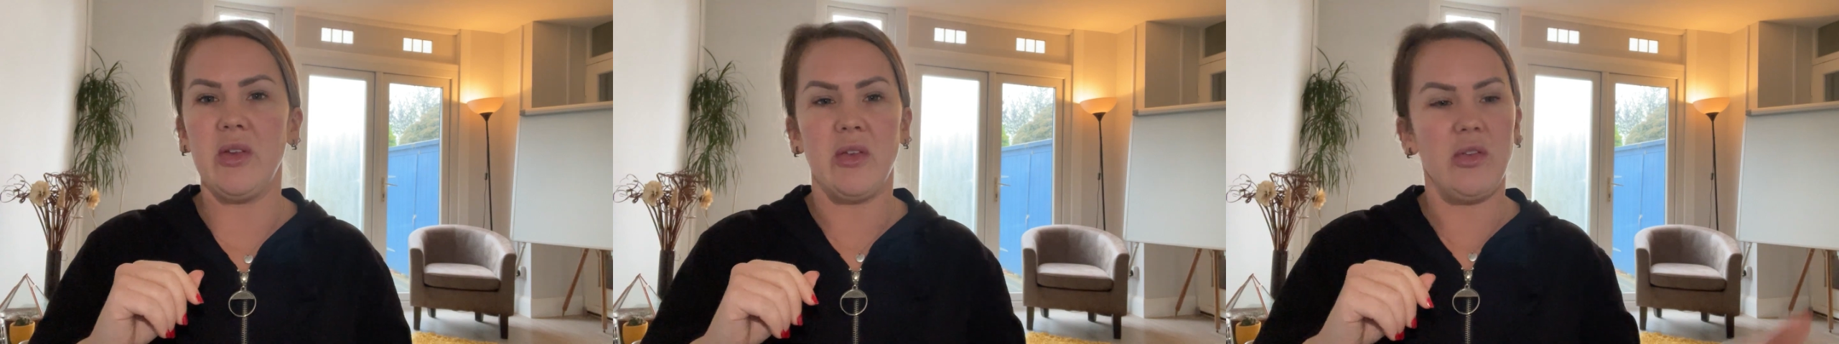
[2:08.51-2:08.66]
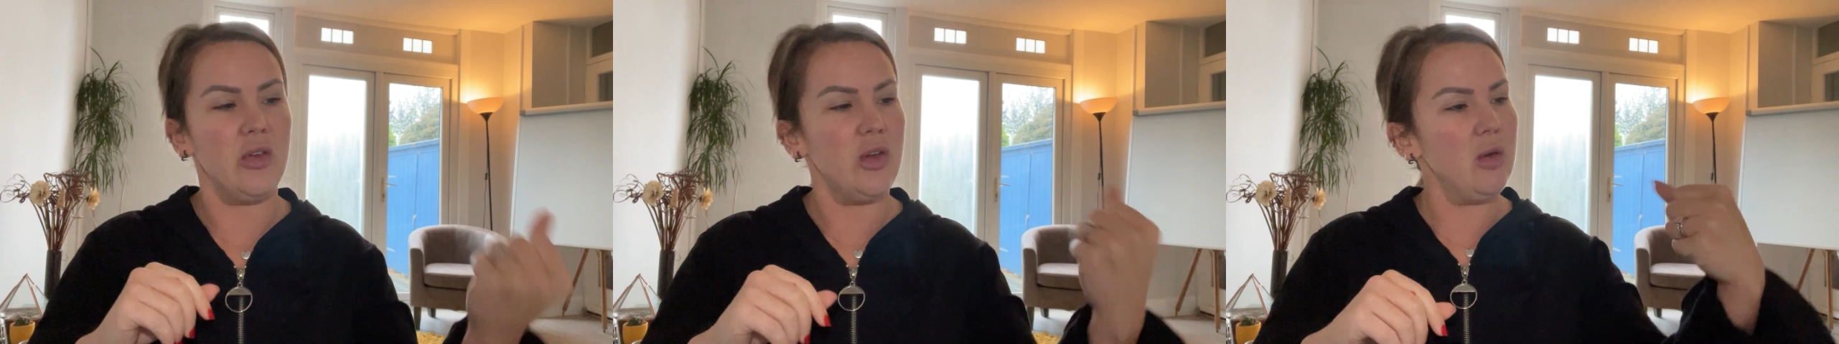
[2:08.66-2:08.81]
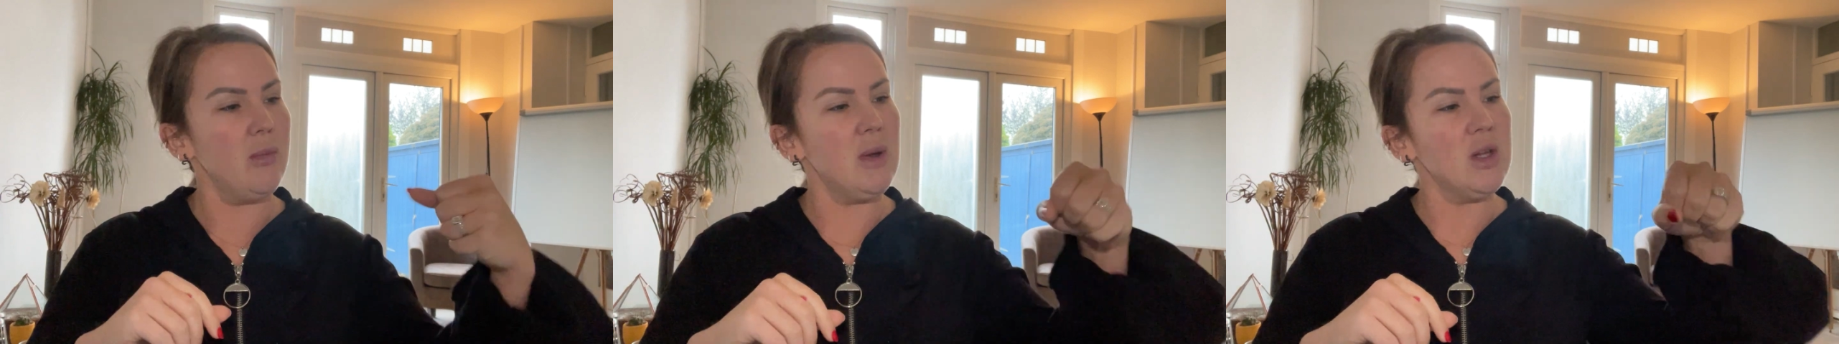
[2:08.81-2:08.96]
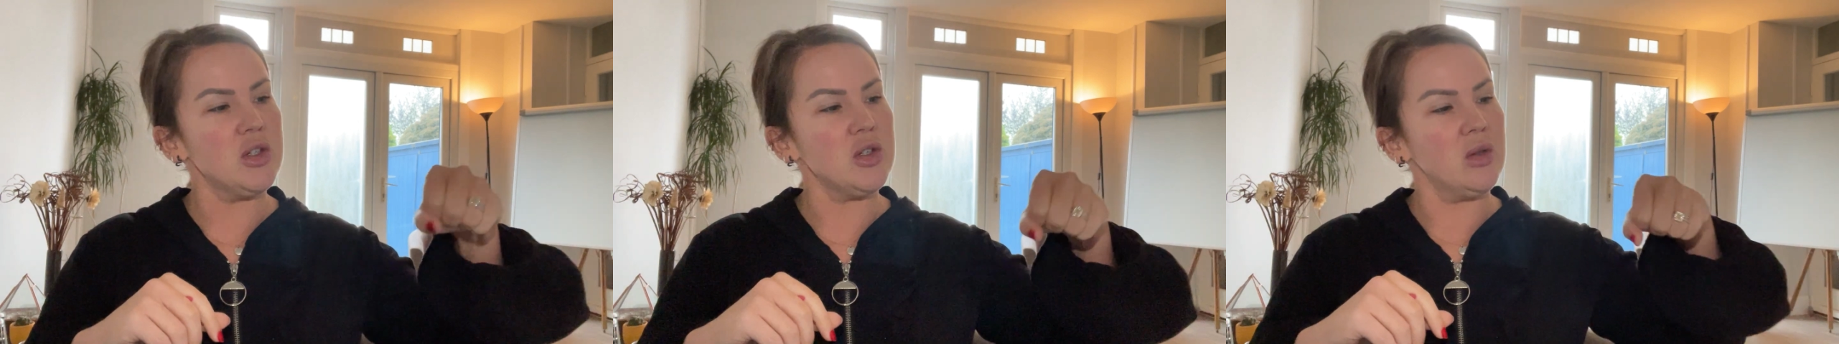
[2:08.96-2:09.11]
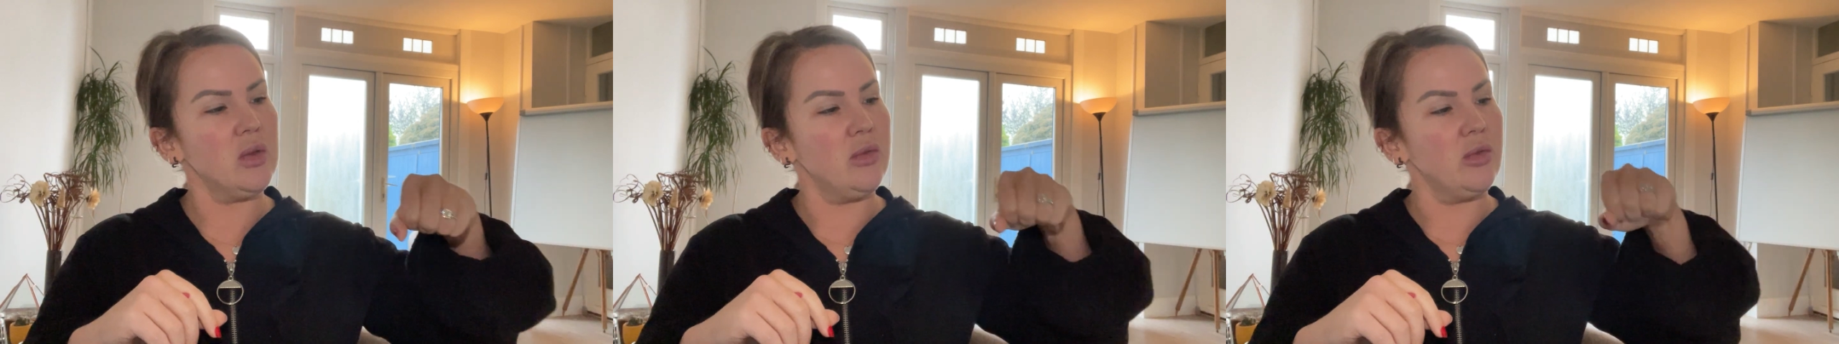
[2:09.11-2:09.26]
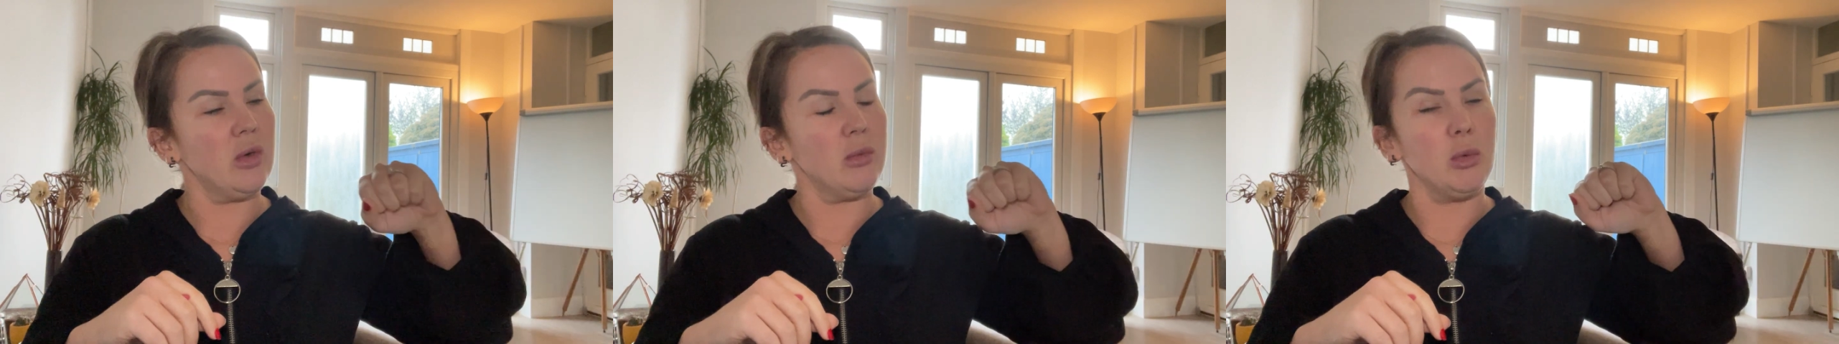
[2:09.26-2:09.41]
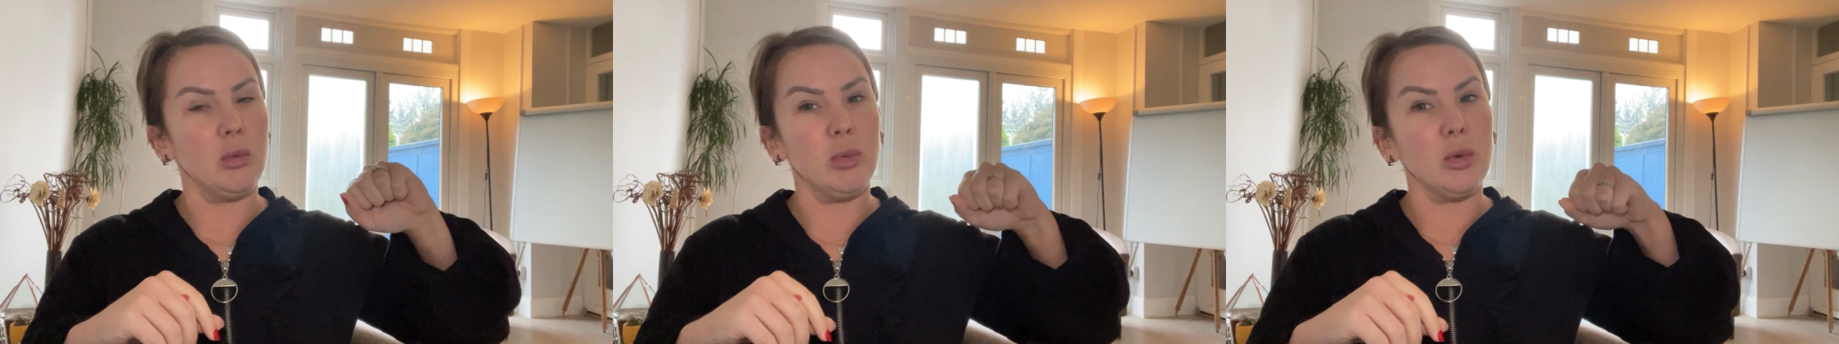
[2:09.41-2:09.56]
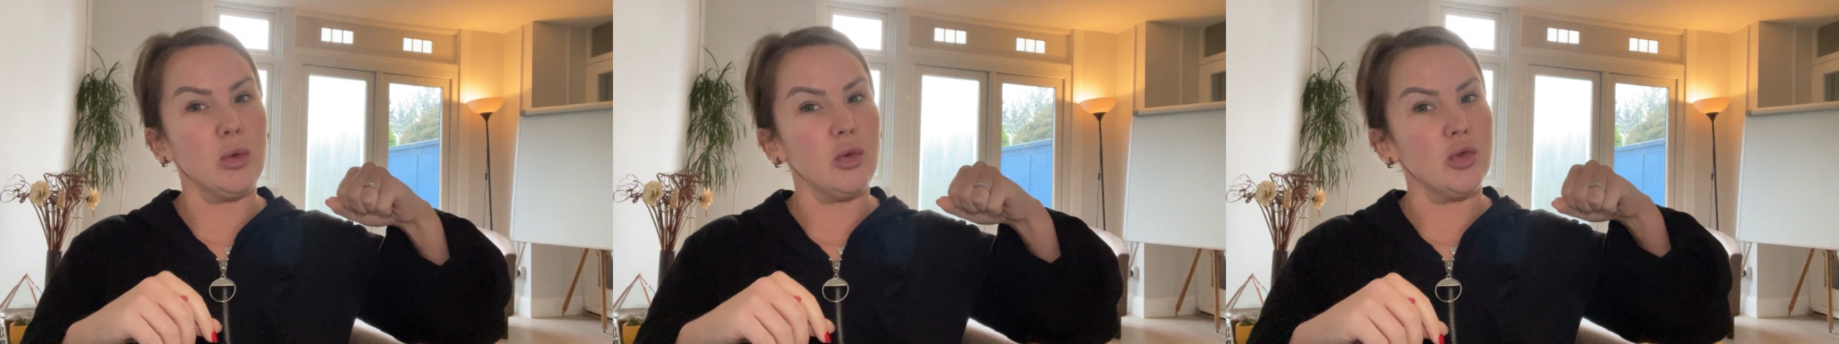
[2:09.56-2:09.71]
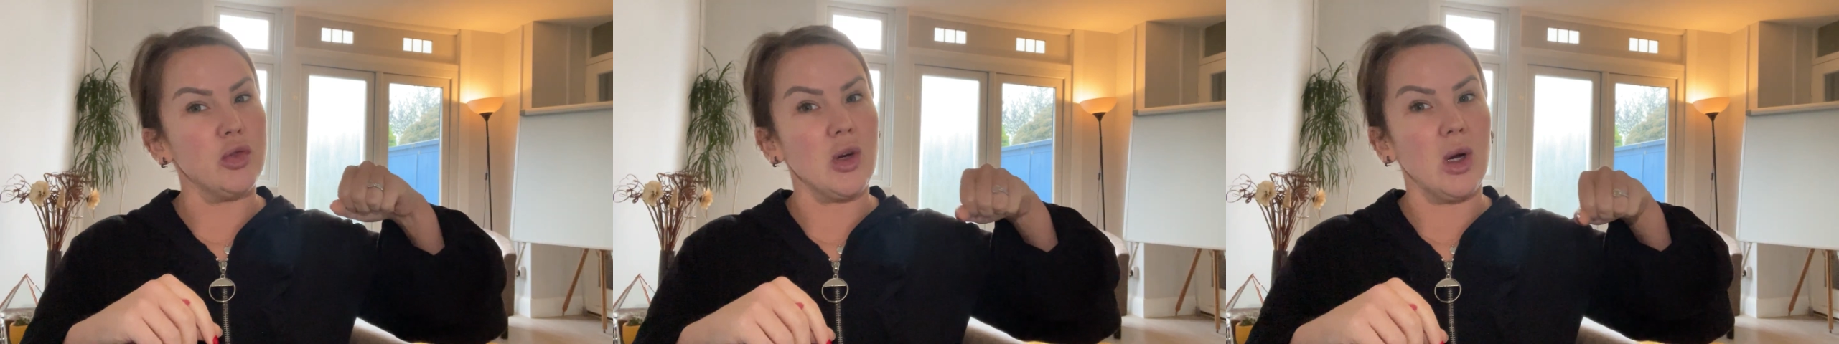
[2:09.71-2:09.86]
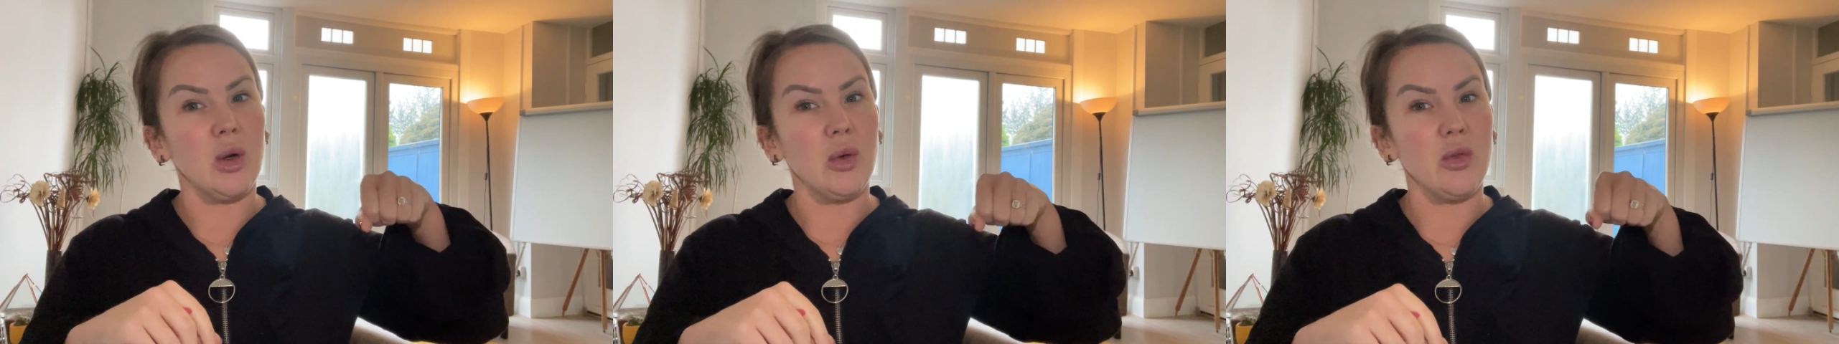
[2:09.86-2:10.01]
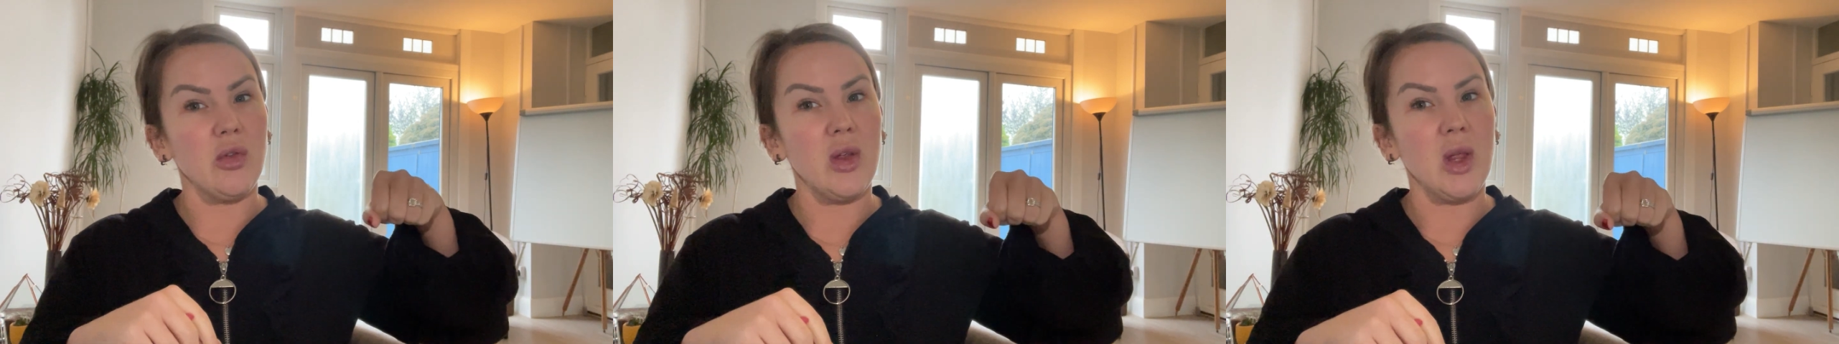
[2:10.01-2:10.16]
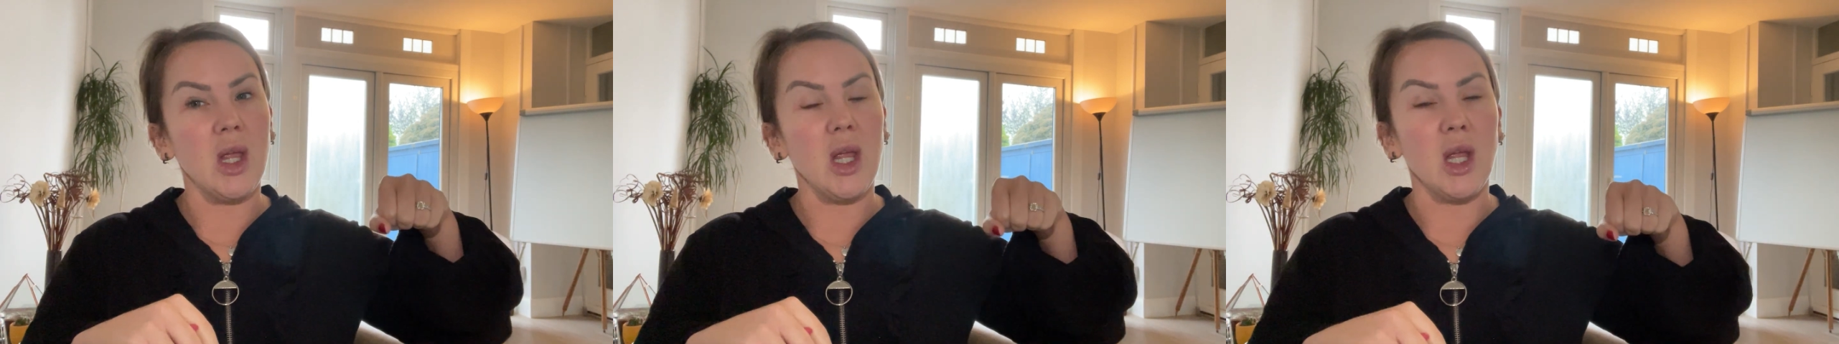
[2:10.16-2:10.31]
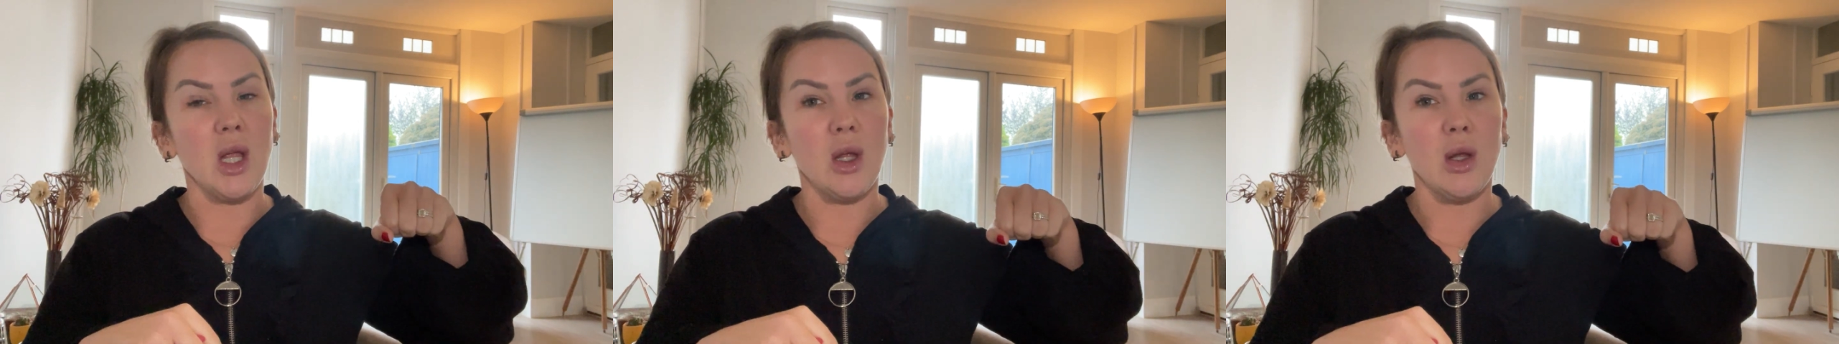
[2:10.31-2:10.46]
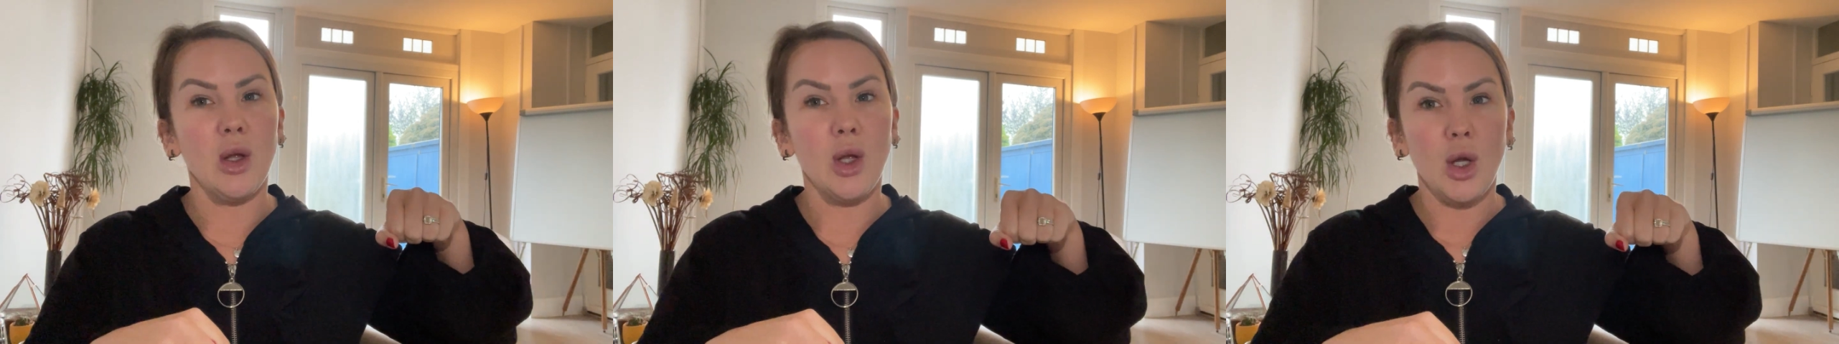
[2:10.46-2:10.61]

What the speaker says: if you imagine the vulnerable child here,